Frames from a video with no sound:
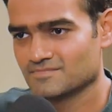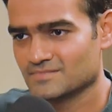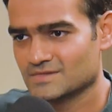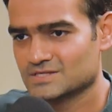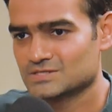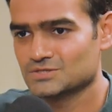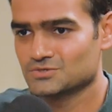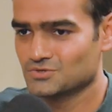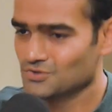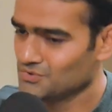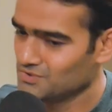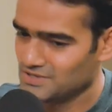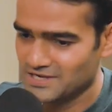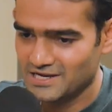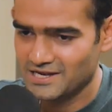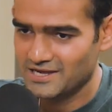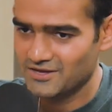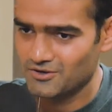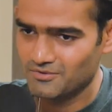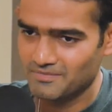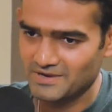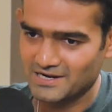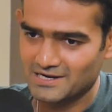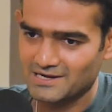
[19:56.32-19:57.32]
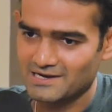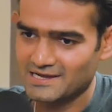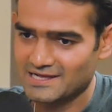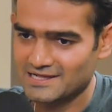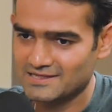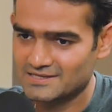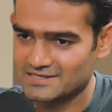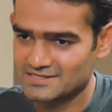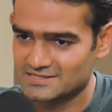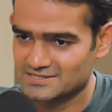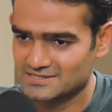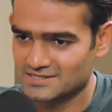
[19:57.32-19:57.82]
So don't delay your mental health
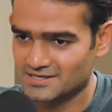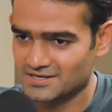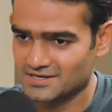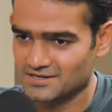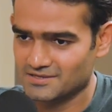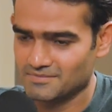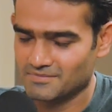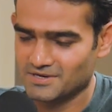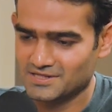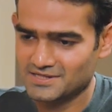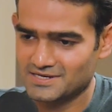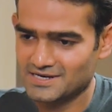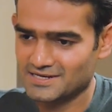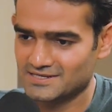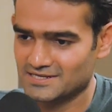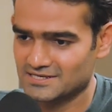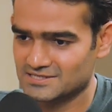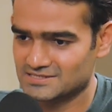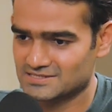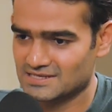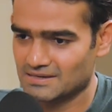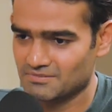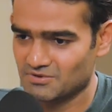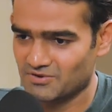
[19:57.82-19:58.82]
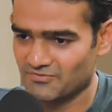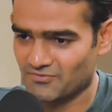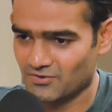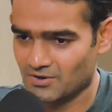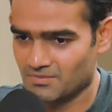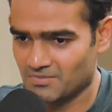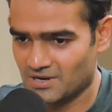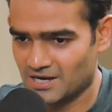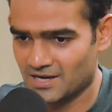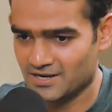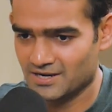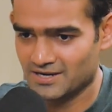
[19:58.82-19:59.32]
is the mantra that is coming from
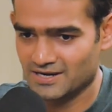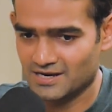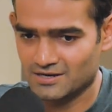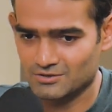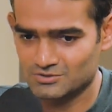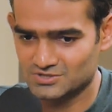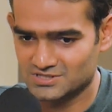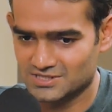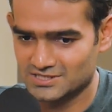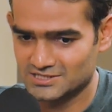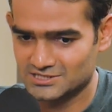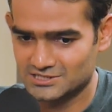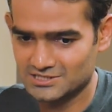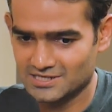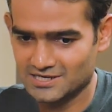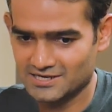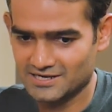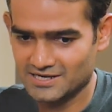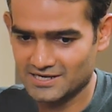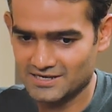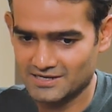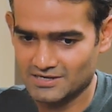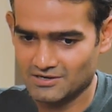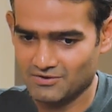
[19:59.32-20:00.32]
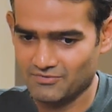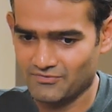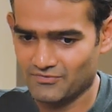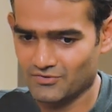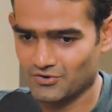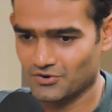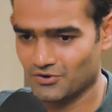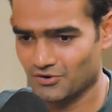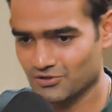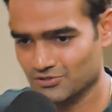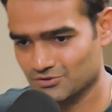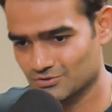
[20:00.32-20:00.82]
our in-house Krishna right now for
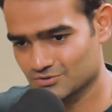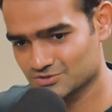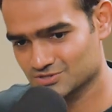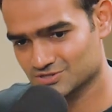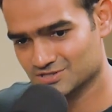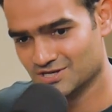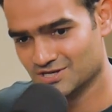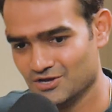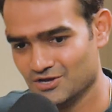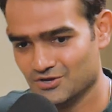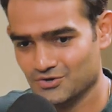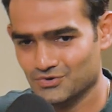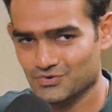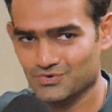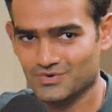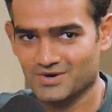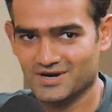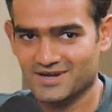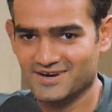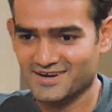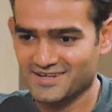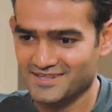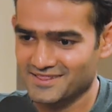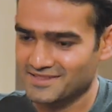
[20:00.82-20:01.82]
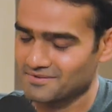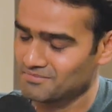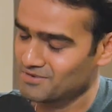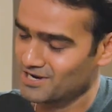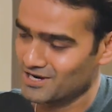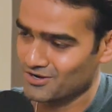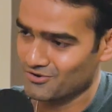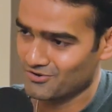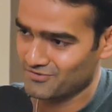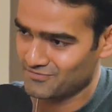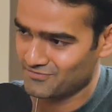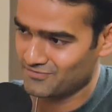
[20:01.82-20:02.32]
all those who are in the middle
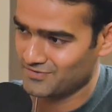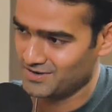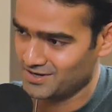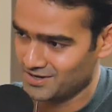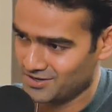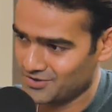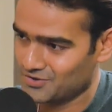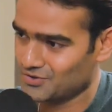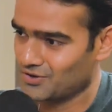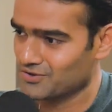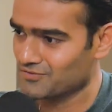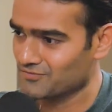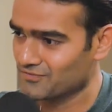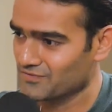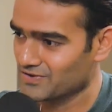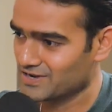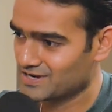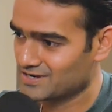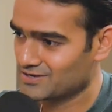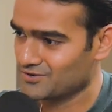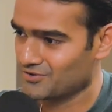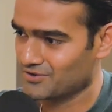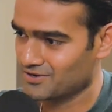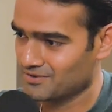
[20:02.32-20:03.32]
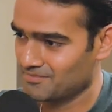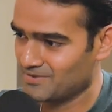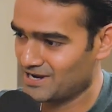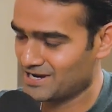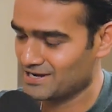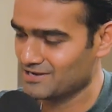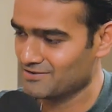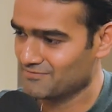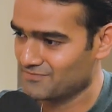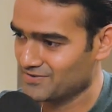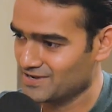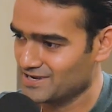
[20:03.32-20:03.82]
of a conflict or a
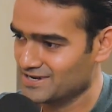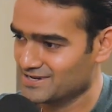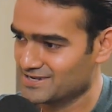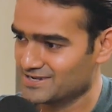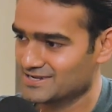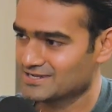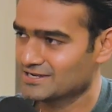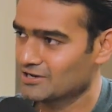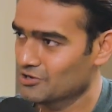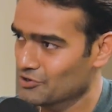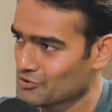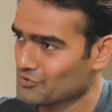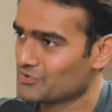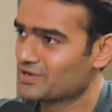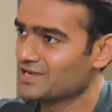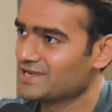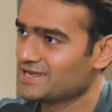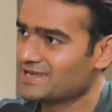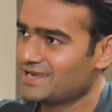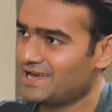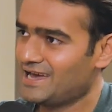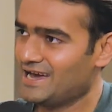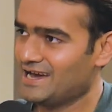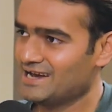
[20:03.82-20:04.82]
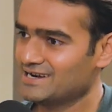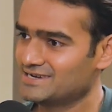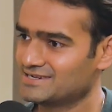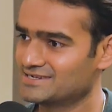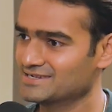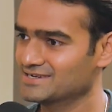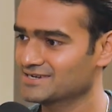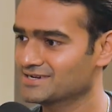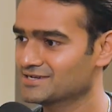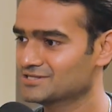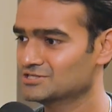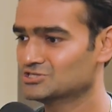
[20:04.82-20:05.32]
battlefield looking at
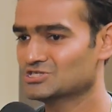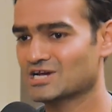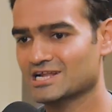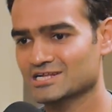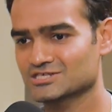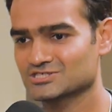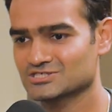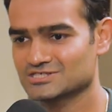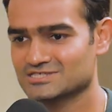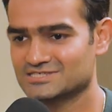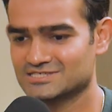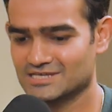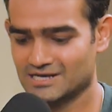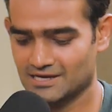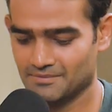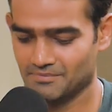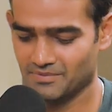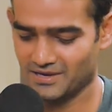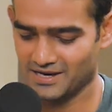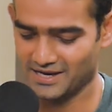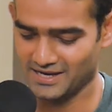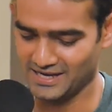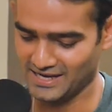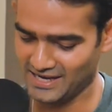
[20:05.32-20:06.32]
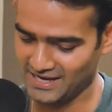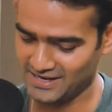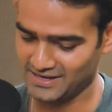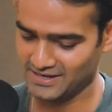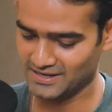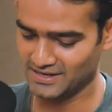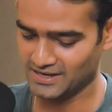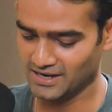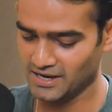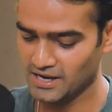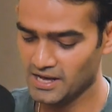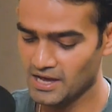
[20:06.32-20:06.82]
the challenges up ahead.
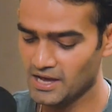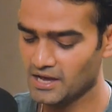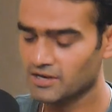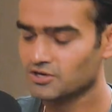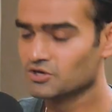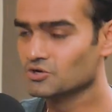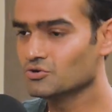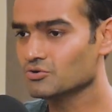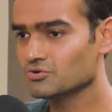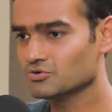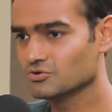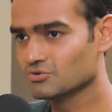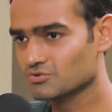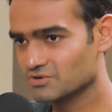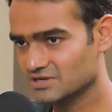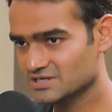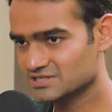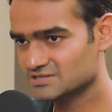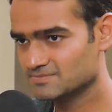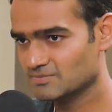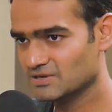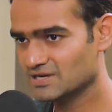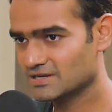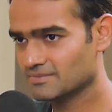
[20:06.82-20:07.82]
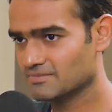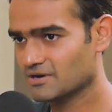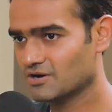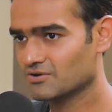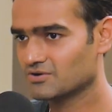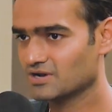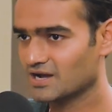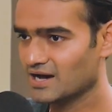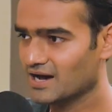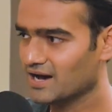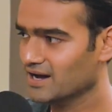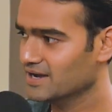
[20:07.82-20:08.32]
You did speak about
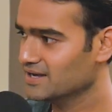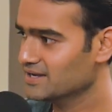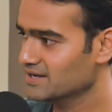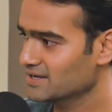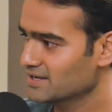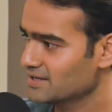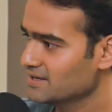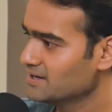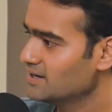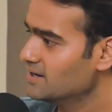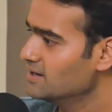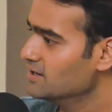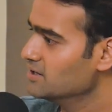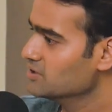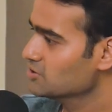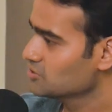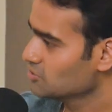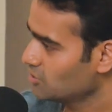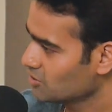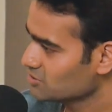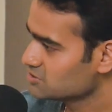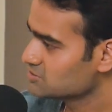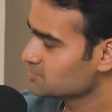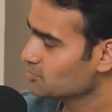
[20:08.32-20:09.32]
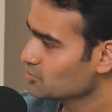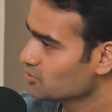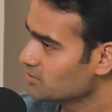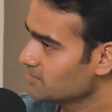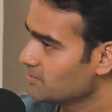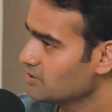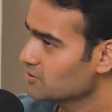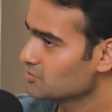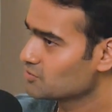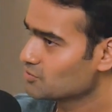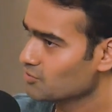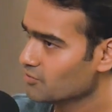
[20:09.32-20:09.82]
hiring. You all spoke
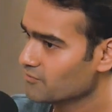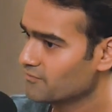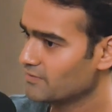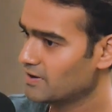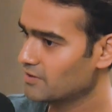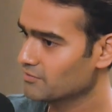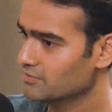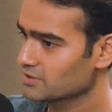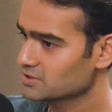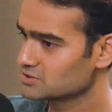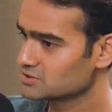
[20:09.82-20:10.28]
about co-founders.